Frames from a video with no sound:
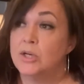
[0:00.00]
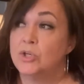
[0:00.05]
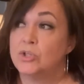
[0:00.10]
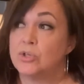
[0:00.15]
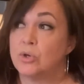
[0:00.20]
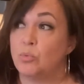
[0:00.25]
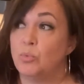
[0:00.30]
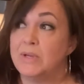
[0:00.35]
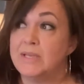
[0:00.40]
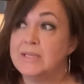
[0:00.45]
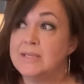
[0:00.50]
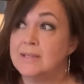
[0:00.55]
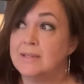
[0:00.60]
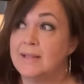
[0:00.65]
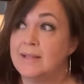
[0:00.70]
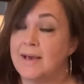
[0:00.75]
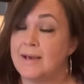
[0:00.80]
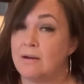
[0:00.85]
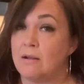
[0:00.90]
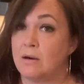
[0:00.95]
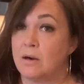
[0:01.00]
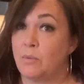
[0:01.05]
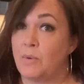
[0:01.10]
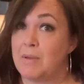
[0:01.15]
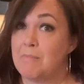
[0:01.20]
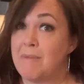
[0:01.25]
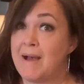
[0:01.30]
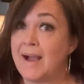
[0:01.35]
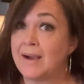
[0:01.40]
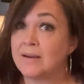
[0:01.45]
So we did that on our
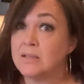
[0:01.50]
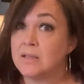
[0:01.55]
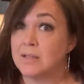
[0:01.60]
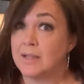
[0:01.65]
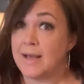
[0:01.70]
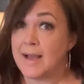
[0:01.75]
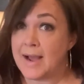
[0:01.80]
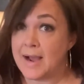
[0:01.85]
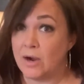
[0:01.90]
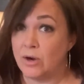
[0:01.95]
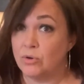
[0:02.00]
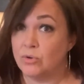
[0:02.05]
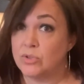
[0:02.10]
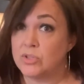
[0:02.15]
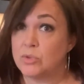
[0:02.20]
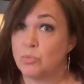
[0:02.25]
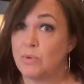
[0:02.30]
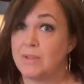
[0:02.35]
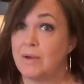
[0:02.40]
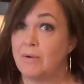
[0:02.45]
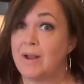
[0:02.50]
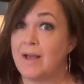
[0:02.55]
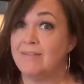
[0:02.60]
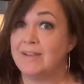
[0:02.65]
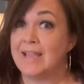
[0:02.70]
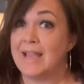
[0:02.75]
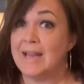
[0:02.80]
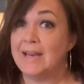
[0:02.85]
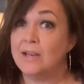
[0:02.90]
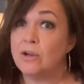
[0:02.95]
way back to the house without
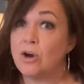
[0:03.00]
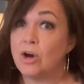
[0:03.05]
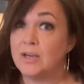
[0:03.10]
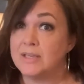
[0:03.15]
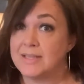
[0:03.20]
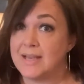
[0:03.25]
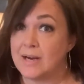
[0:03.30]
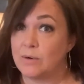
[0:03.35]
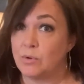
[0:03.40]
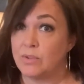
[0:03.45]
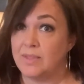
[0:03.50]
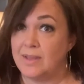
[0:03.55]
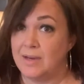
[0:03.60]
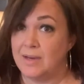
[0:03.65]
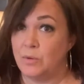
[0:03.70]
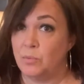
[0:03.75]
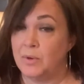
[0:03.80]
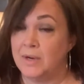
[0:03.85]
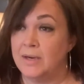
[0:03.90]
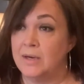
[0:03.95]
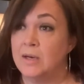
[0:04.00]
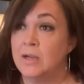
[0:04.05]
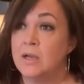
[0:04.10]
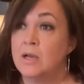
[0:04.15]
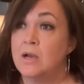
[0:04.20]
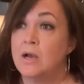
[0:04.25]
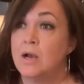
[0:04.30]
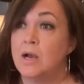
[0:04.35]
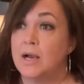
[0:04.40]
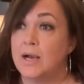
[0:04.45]
having any contact with anyone.
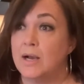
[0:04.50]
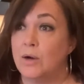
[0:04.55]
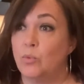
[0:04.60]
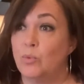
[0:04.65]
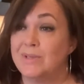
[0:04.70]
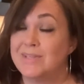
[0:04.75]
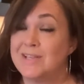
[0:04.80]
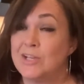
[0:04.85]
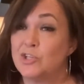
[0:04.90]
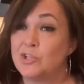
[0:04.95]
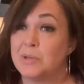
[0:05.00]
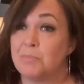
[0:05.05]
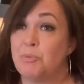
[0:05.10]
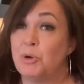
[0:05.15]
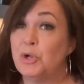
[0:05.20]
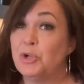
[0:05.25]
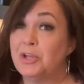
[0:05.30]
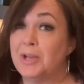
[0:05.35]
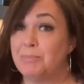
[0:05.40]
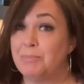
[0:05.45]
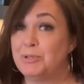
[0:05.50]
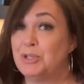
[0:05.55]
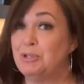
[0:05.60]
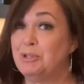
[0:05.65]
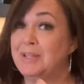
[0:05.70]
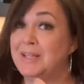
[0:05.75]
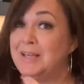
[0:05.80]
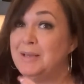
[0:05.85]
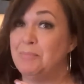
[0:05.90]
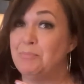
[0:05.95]
We essentially pulled up
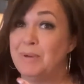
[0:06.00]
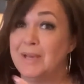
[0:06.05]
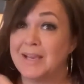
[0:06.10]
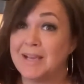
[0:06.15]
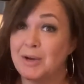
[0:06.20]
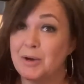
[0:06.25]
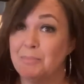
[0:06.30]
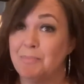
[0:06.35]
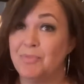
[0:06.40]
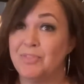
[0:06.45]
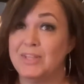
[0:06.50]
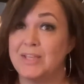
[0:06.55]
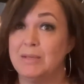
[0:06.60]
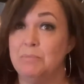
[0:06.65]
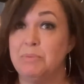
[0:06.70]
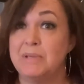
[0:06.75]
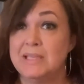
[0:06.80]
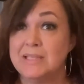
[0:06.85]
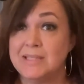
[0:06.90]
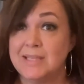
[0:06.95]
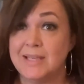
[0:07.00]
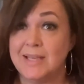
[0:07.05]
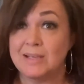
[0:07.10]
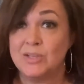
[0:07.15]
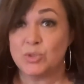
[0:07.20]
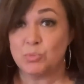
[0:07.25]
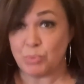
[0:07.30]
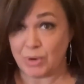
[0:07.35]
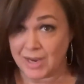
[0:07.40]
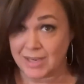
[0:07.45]
to the PC
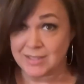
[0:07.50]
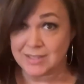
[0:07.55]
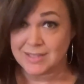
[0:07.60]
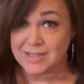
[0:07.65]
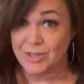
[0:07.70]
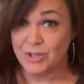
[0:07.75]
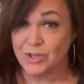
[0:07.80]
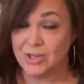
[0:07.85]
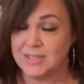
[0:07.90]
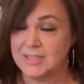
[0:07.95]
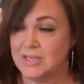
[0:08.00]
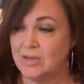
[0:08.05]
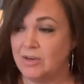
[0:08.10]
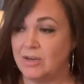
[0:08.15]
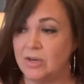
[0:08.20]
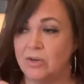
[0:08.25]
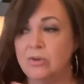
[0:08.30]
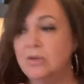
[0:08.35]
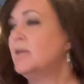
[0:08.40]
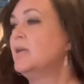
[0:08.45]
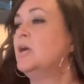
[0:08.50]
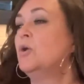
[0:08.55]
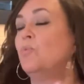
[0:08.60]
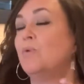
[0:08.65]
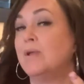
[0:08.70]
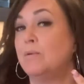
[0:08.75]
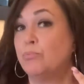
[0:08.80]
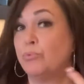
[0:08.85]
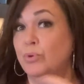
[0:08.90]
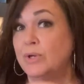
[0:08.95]
Express here in Ontario.
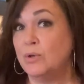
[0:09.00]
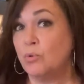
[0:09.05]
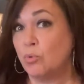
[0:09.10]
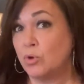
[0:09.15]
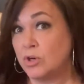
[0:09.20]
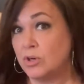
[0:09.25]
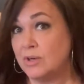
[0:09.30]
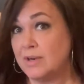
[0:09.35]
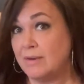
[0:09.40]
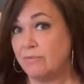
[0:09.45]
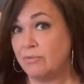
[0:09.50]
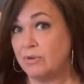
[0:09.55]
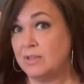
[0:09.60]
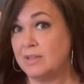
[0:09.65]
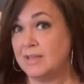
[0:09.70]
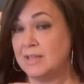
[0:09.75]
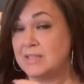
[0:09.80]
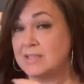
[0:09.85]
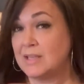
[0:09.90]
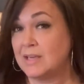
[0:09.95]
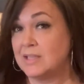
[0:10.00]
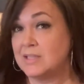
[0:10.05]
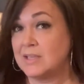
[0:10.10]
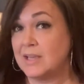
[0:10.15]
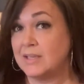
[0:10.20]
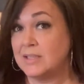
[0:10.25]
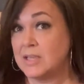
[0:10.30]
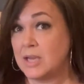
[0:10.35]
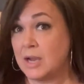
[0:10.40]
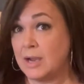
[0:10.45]
We had pre-ordered everything, set
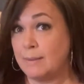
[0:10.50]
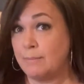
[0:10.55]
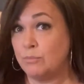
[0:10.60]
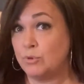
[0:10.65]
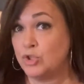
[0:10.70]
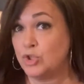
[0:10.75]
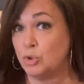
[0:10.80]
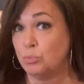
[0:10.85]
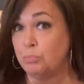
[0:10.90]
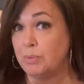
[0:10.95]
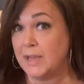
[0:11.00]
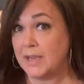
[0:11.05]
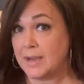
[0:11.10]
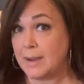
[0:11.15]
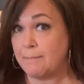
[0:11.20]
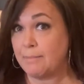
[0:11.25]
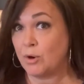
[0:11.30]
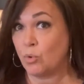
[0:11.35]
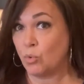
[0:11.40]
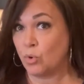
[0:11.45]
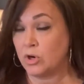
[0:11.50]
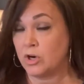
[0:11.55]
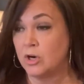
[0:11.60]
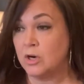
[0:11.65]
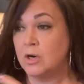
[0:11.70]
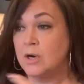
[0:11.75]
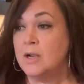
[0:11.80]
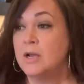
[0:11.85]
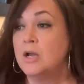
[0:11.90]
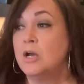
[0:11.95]
aside time to pick up our
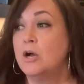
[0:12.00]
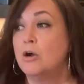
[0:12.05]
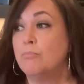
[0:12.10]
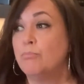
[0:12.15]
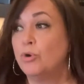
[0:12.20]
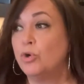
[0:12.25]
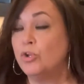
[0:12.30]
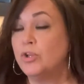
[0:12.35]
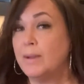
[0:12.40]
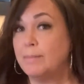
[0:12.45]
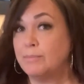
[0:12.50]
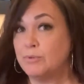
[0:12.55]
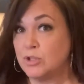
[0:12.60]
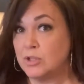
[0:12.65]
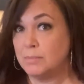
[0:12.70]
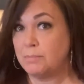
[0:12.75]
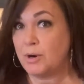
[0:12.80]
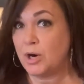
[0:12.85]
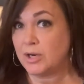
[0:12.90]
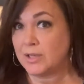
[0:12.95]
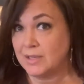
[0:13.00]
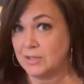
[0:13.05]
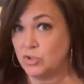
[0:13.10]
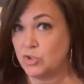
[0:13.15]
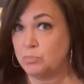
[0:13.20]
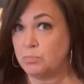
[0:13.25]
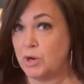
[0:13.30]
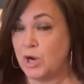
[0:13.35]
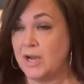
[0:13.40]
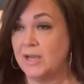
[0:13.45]
order, pulled up to the parking
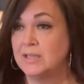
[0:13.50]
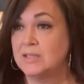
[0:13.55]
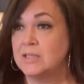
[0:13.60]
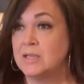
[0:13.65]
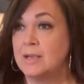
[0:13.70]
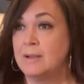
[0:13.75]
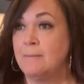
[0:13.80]
spot.